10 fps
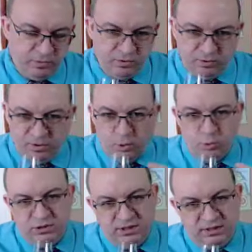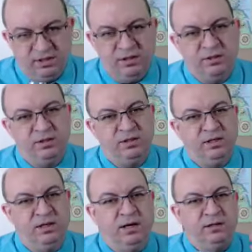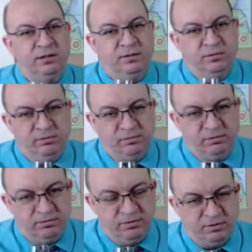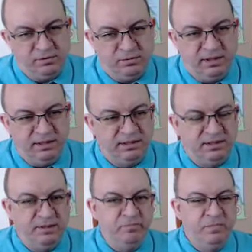nose it and 39 to try it,